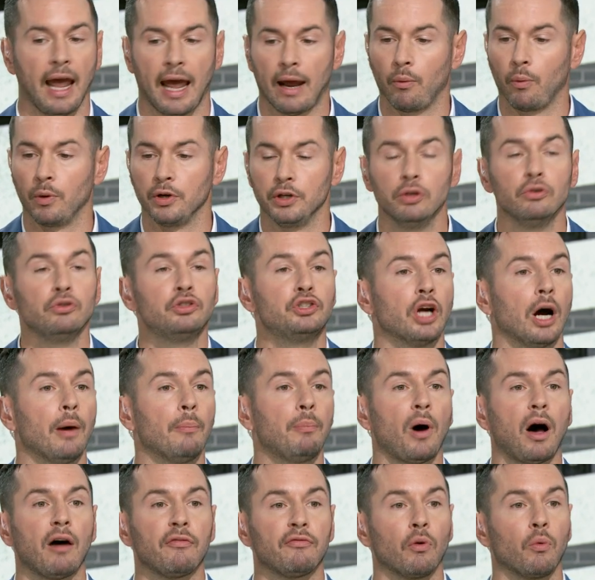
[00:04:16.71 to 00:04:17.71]
And when right. you
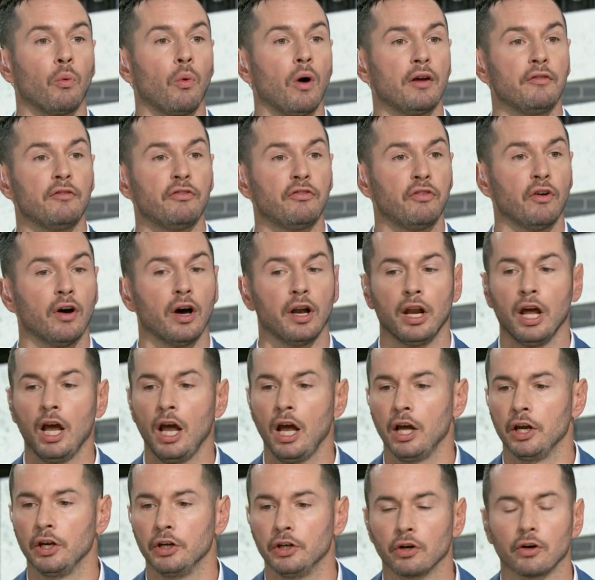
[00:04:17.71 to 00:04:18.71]
jump off of one foot,
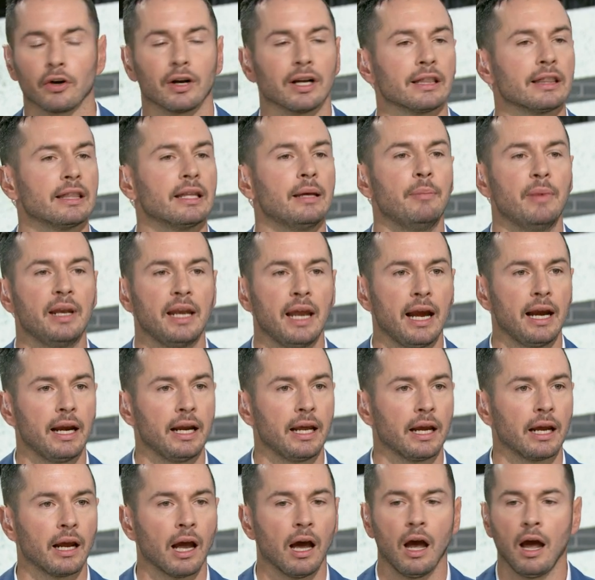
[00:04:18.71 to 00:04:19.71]
you're
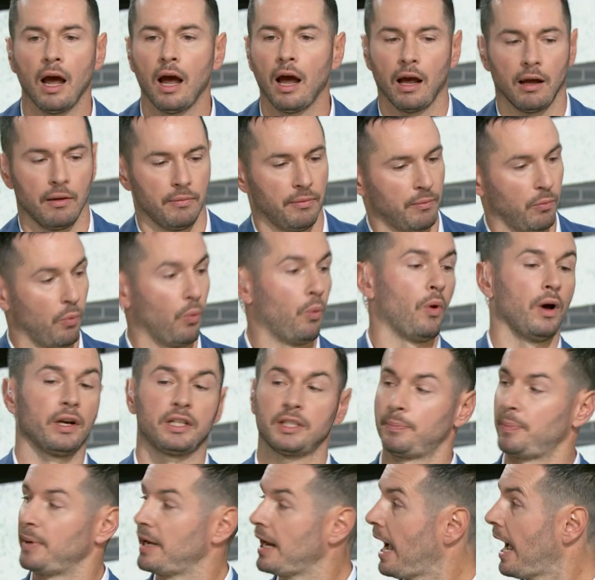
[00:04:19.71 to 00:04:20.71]
eliminating
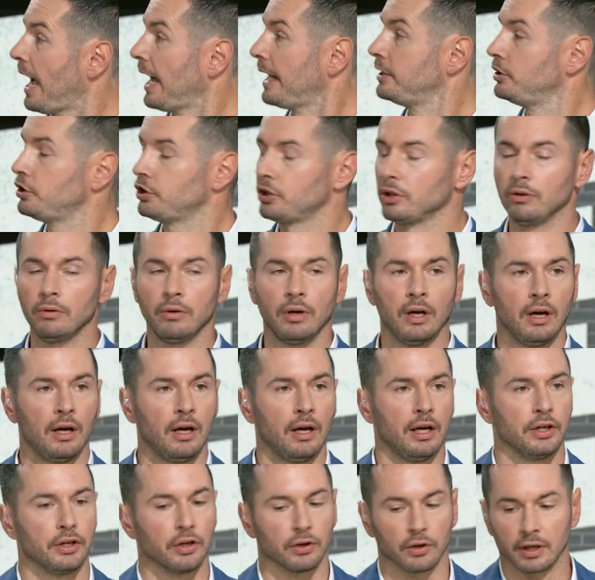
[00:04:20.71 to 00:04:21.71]
what's behind you,
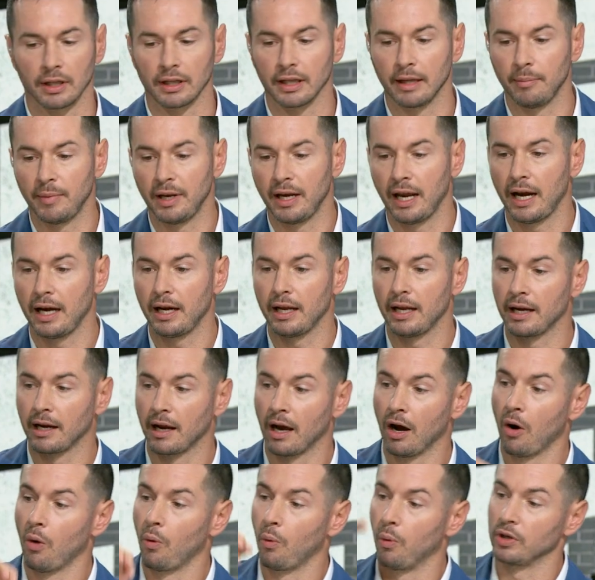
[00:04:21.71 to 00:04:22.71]
you're
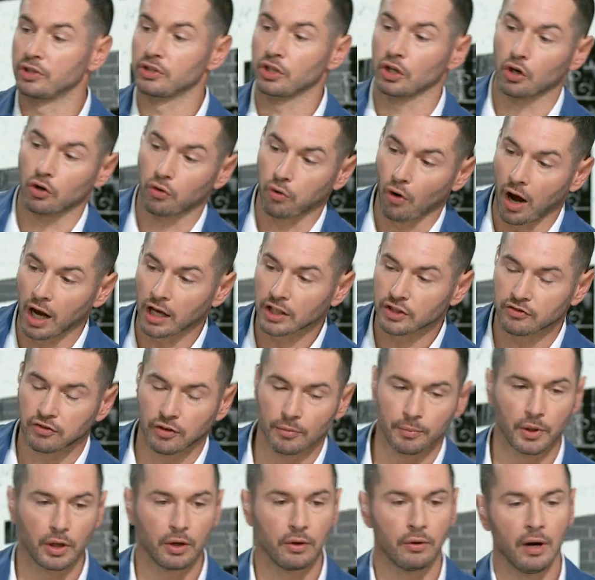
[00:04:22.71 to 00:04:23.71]
eliminating what's across
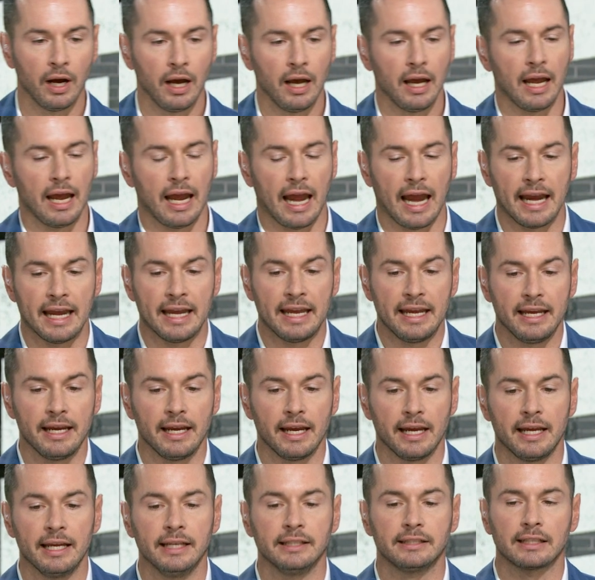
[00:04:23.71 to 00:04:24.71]
from you.
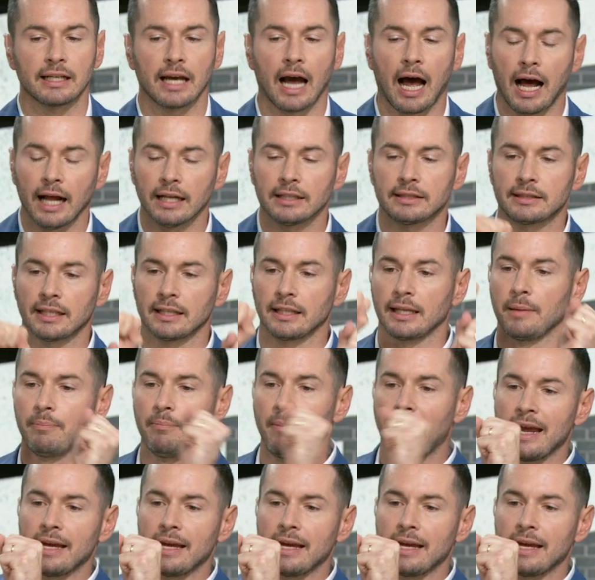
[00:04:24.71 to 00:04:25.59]
He, he's constantly